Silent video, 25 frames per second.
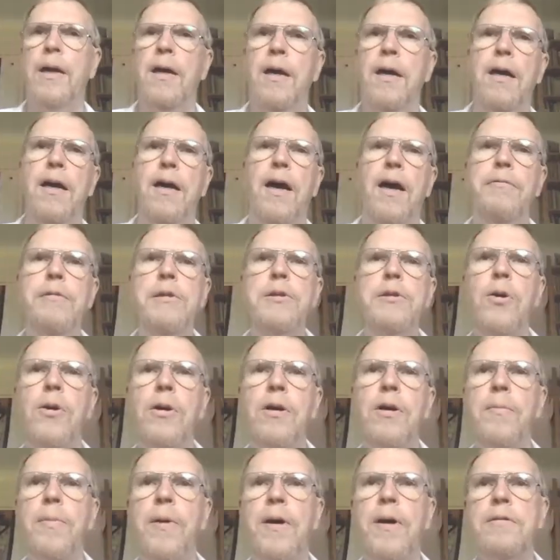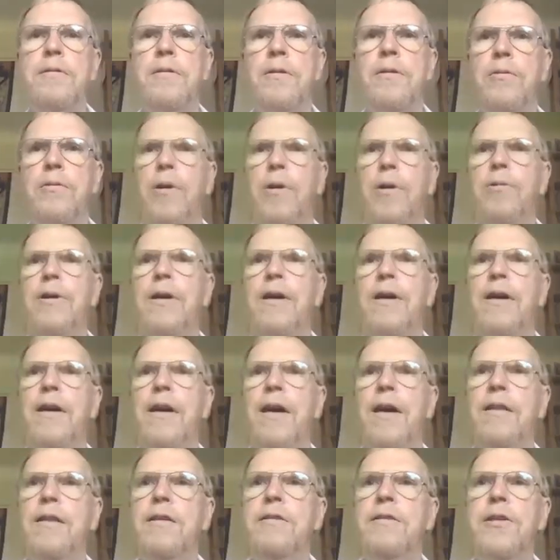I will talk about Corona
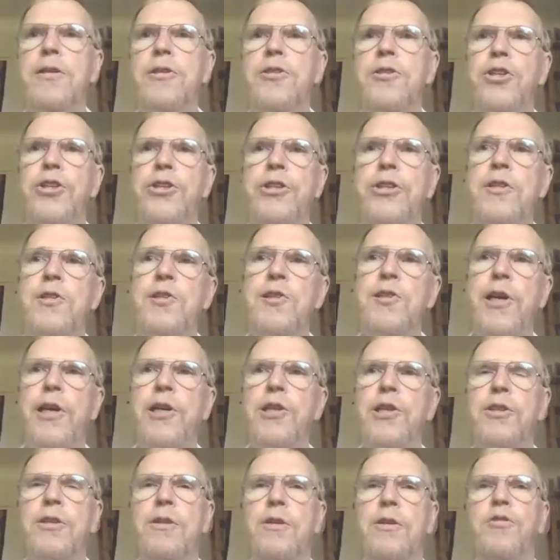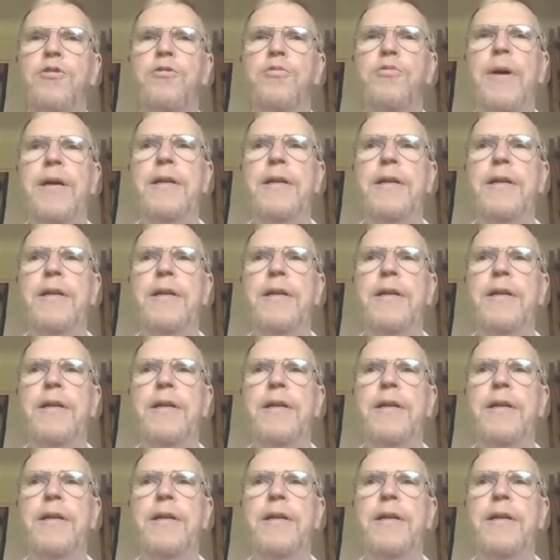and the digitization of